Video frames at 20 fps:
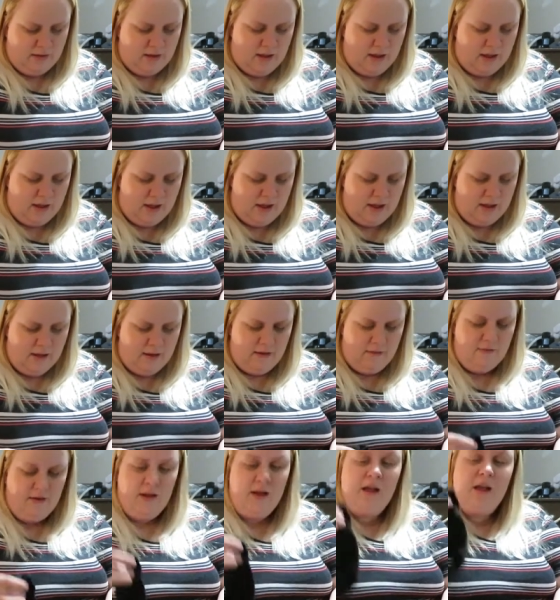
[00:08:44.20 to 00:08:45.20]
I
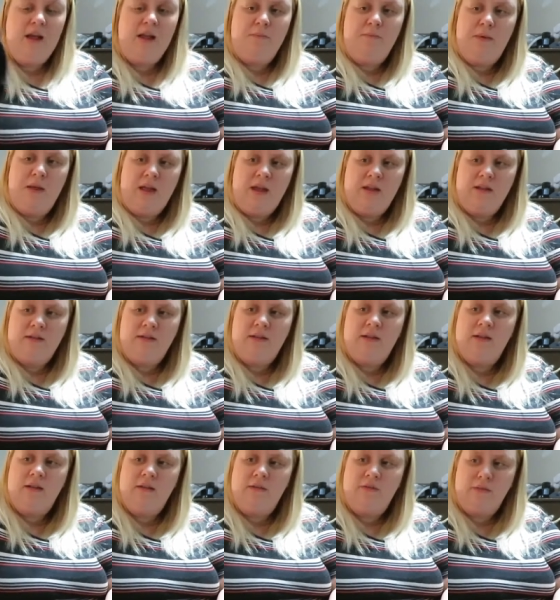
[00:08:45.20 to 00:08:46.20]
have a headband
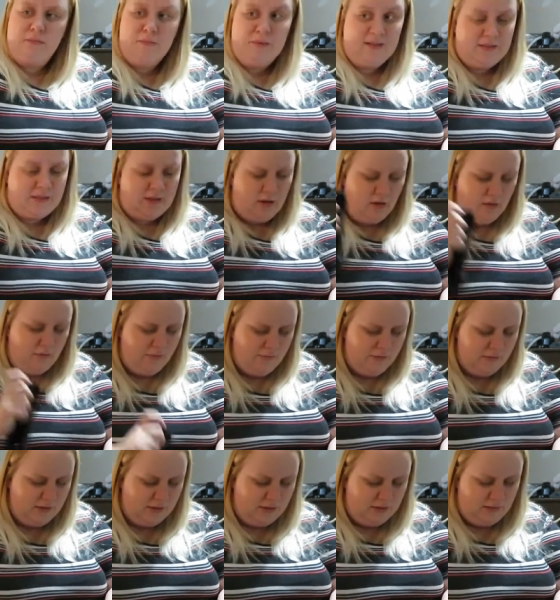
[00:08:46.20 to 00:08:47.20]
for
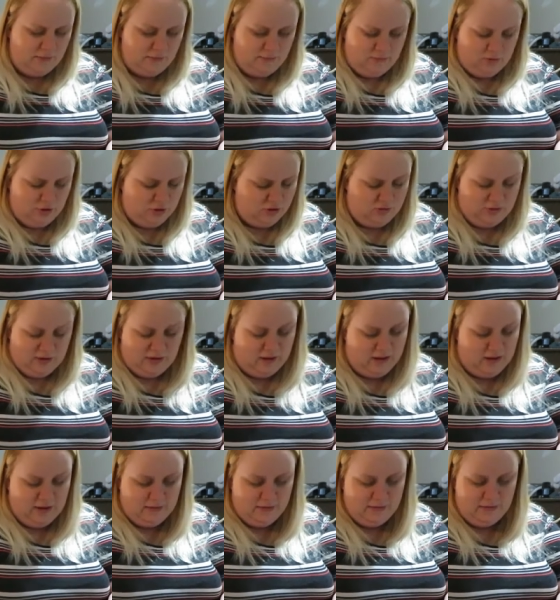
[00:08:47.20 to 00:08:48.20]
myself just in
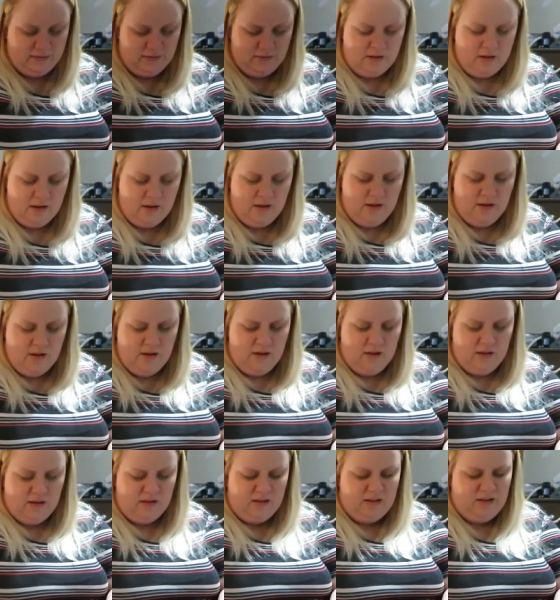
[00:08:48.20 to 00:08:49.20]
case
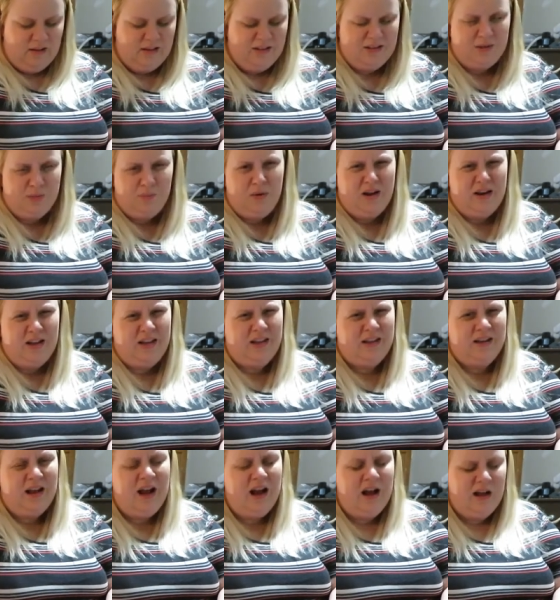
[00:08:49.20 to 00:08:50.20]
I get sweaty
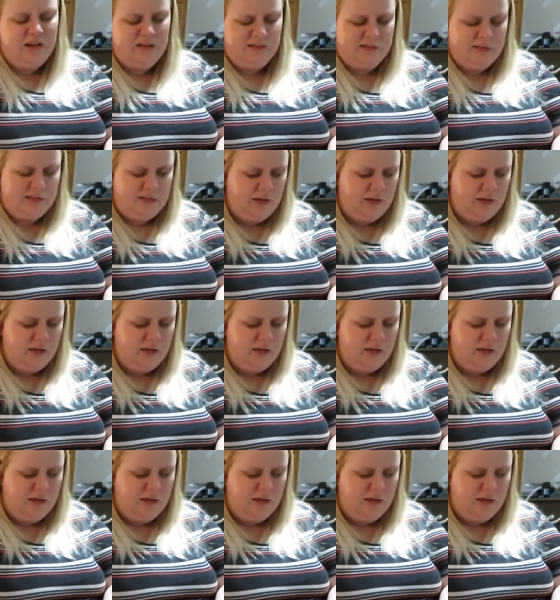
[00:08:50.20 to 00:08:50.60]
and hot and